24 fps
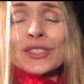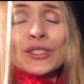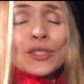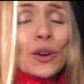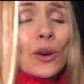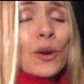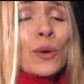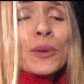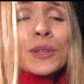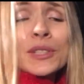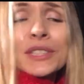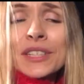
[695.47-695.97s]

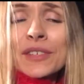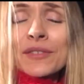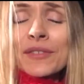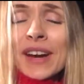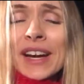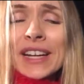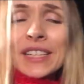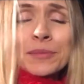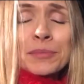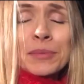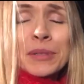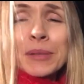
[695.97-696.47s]
So, I always
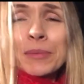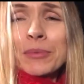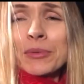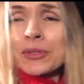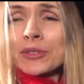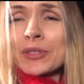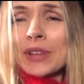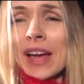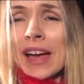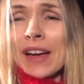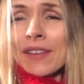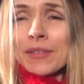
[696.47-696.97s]
advise
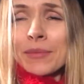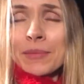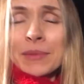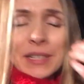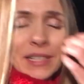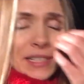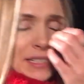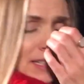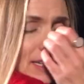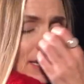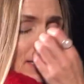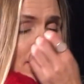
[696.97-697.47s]
people to have a
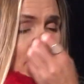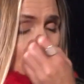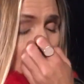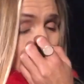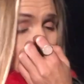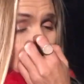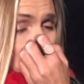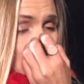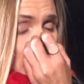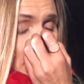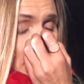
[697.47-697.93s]
meditational